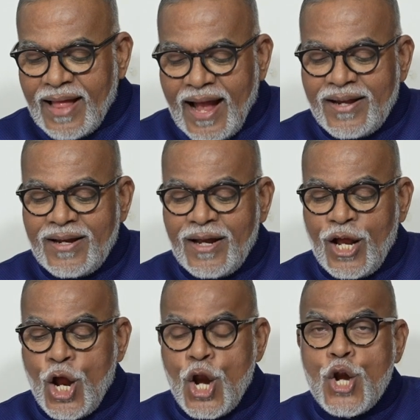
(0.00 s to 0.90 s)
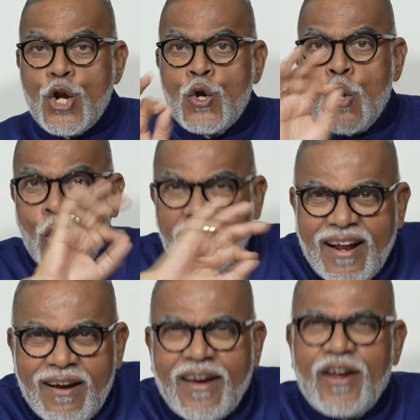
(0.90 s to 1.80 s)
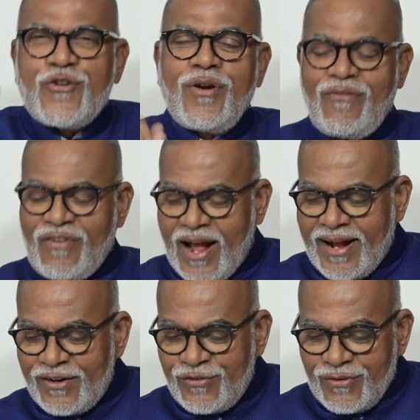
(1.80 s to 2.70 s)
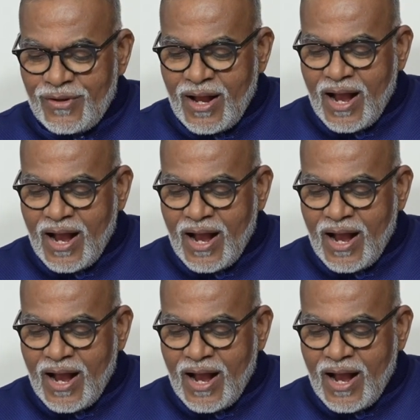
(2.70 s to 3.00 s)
that no declaration of rights,